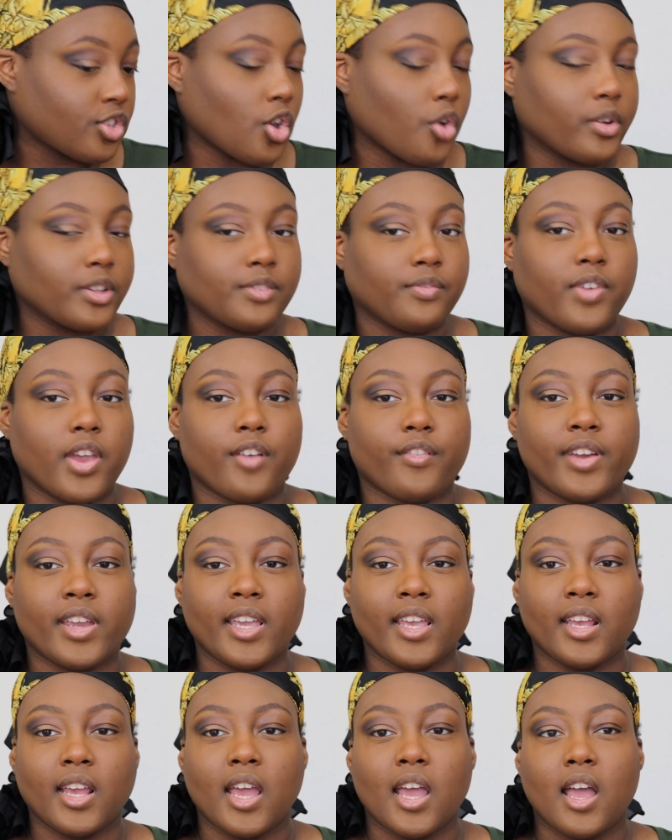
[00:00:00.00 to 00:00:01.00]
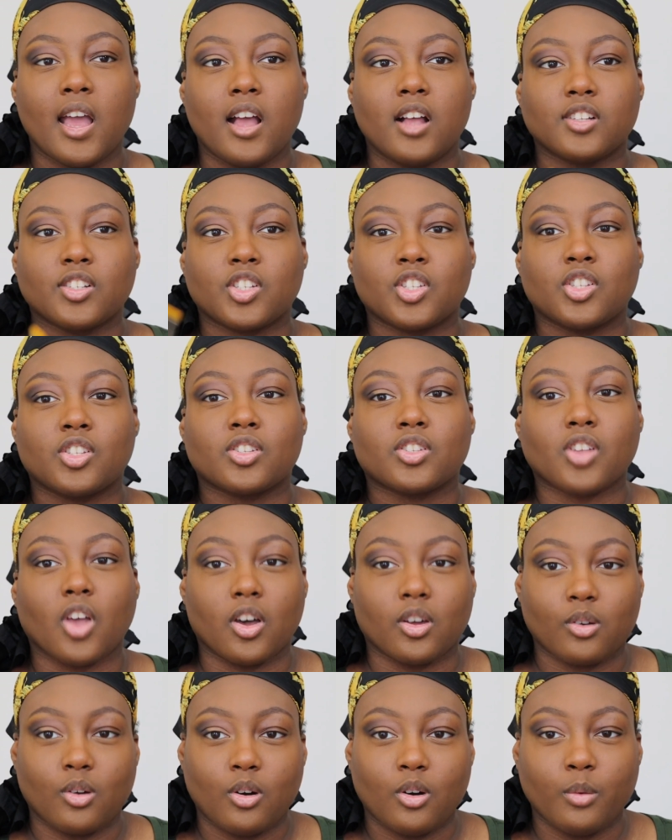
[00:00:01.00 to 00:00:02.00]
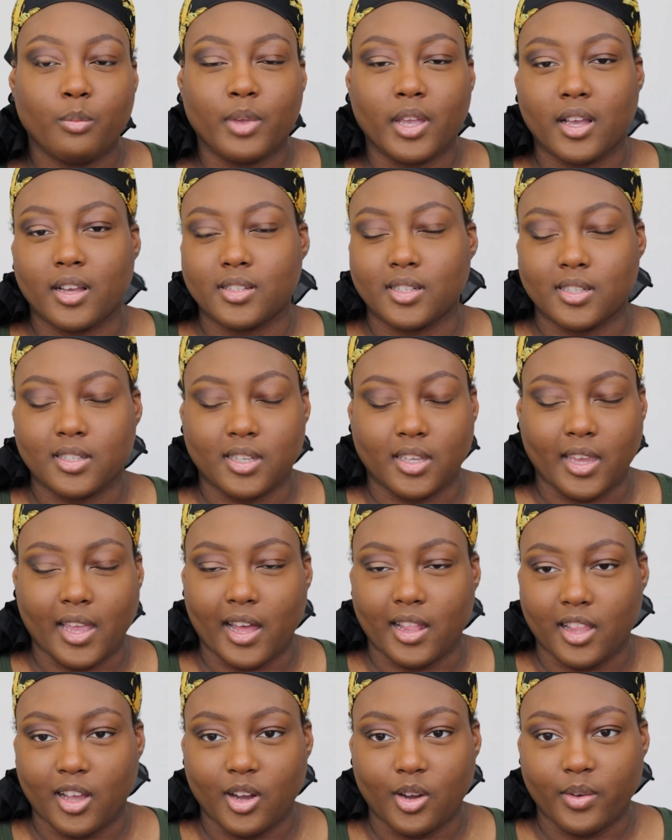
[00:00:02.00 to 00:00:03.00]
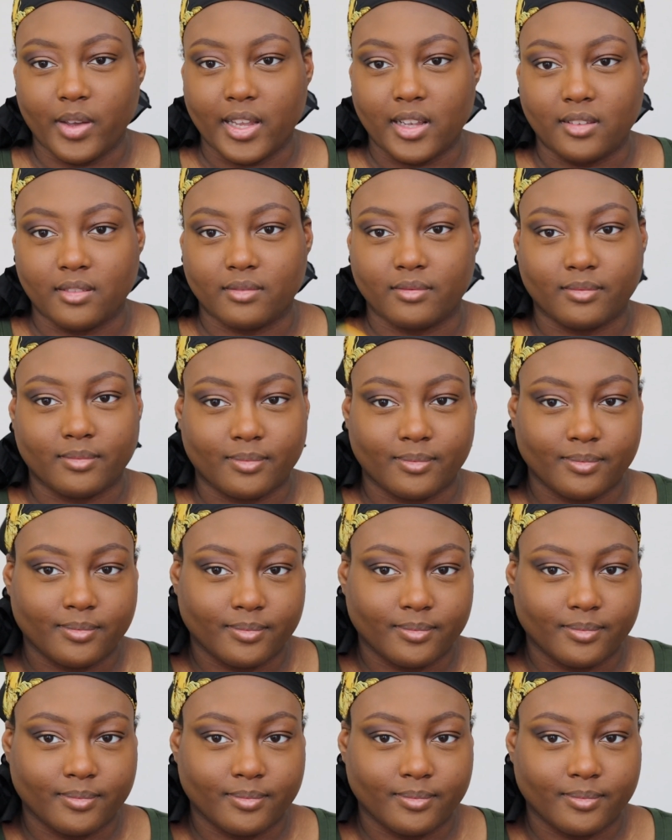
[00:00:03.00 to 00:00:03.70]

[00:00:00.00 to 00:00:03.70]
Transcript: So it's very subtle because it's a yellow and